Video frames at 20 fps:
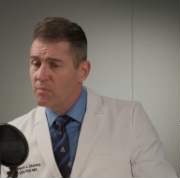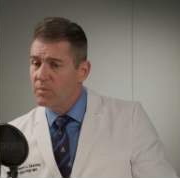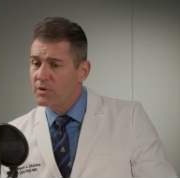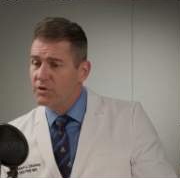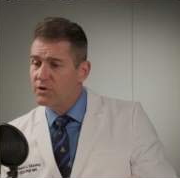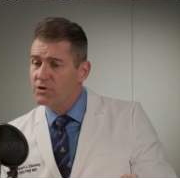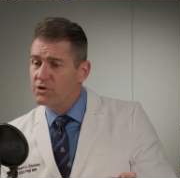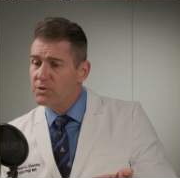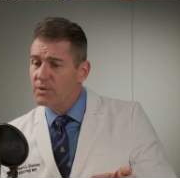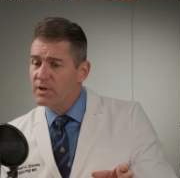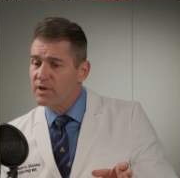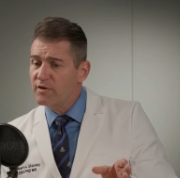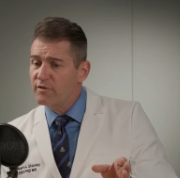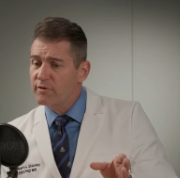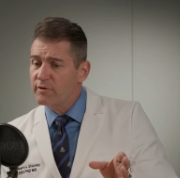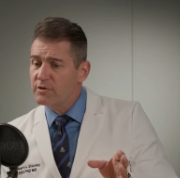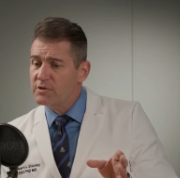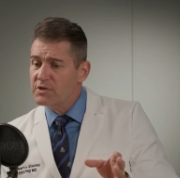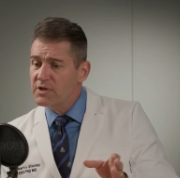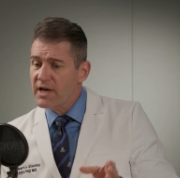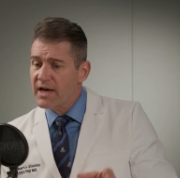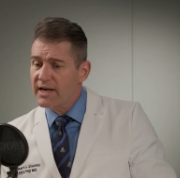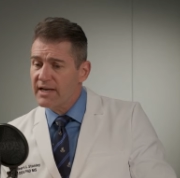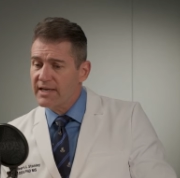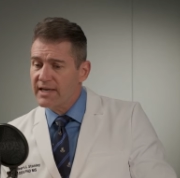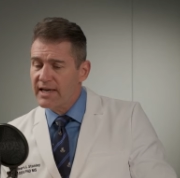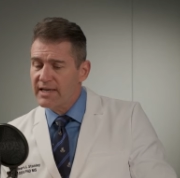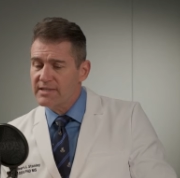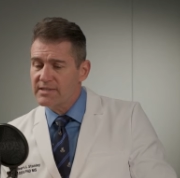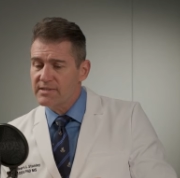But they're doing their first
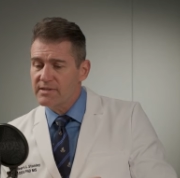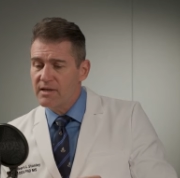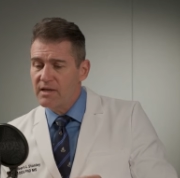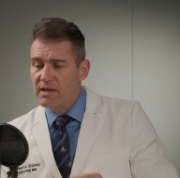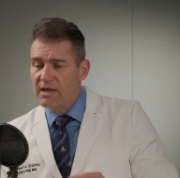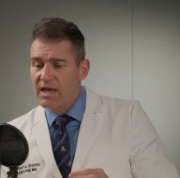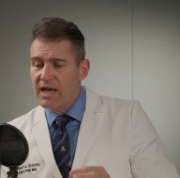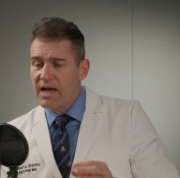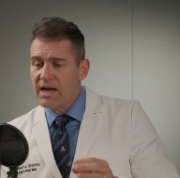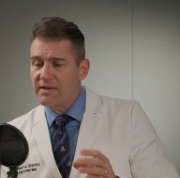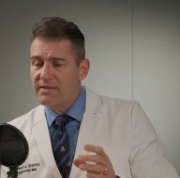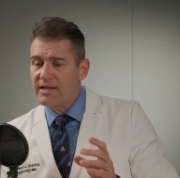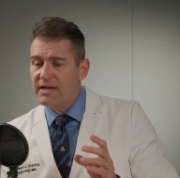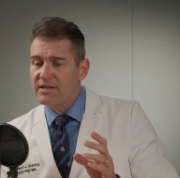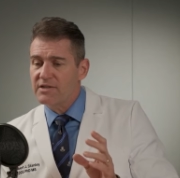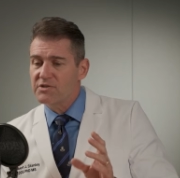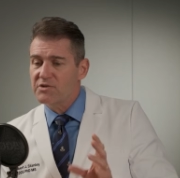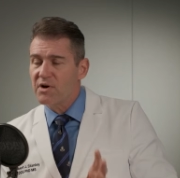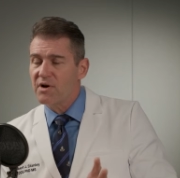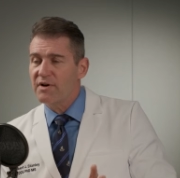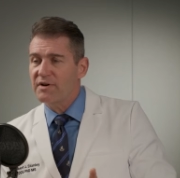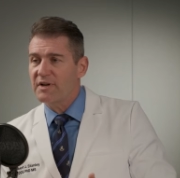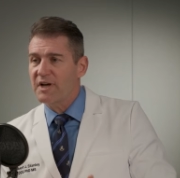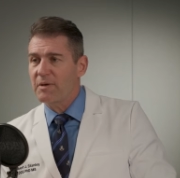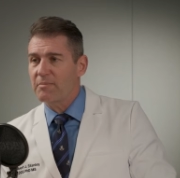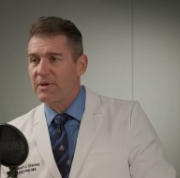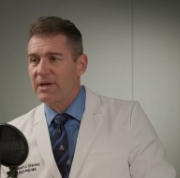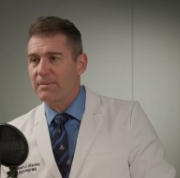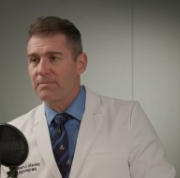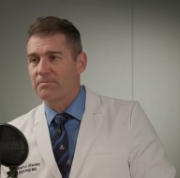guided case. And then it dawned
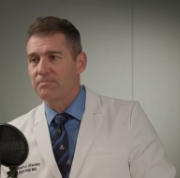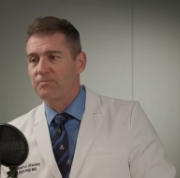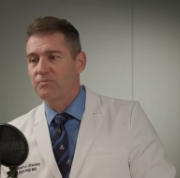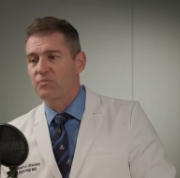on me